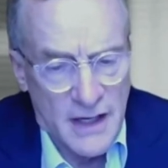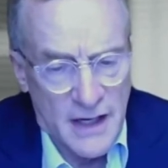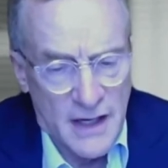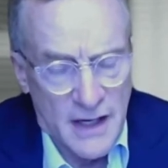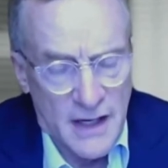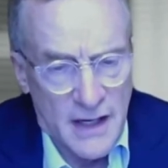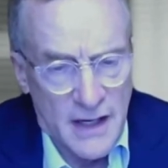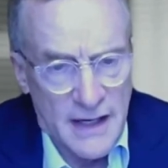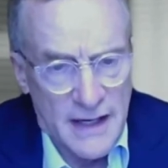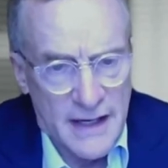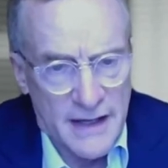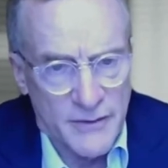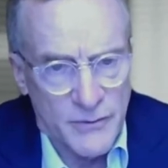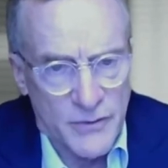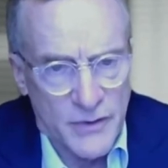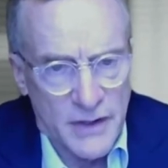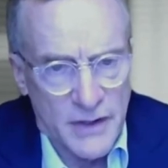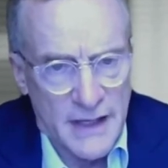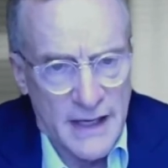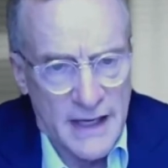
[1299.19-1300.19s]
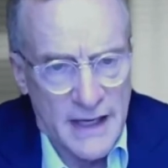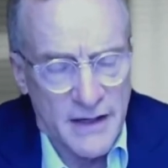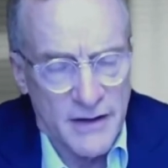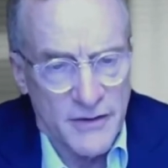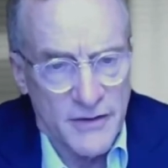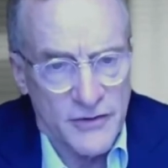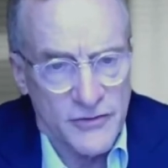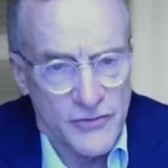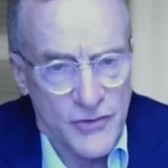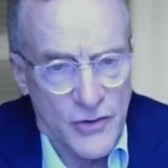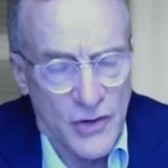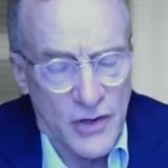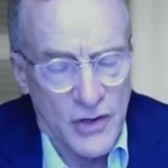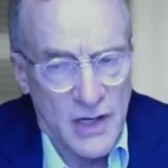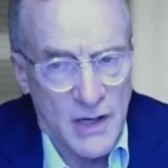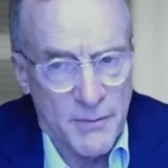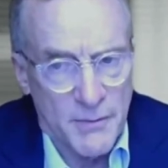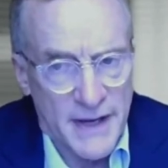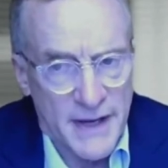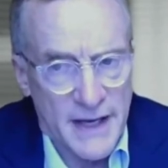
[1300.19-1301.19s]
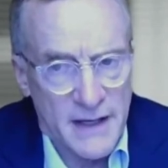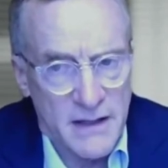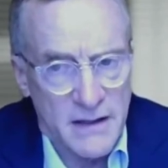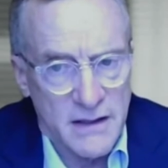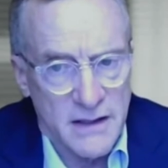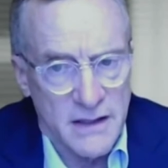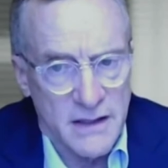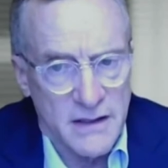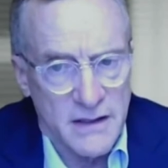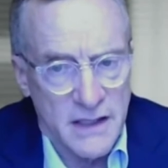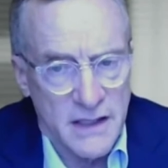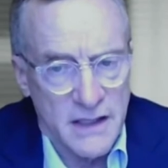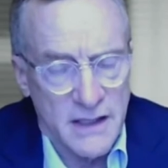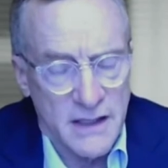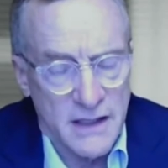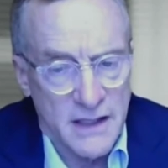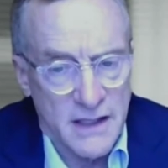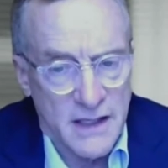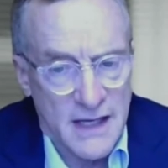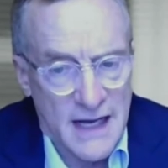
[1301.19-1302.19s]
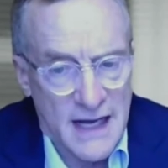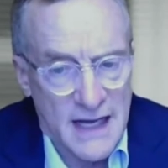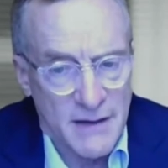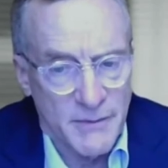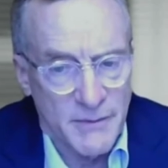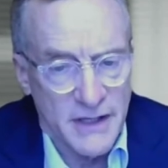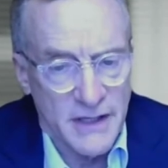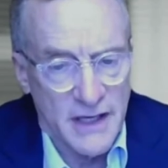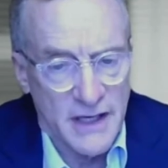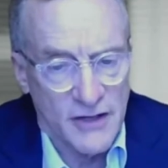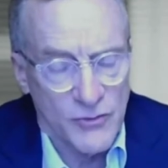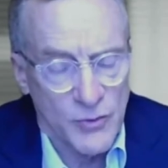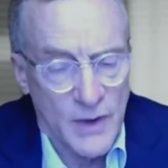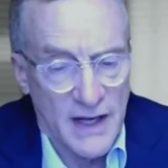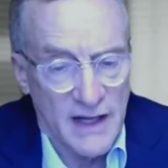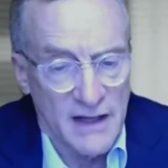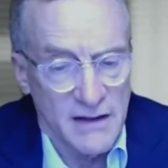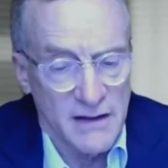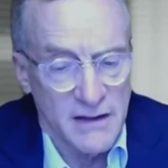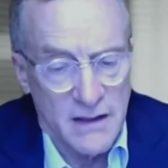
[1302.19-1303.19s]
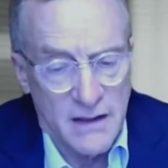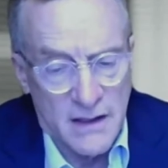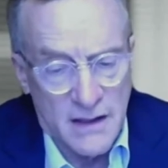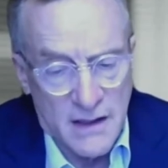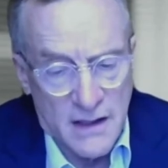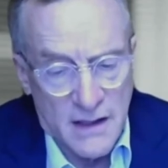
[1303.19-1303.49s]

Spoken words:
And we had a strong comeback in the economy as well.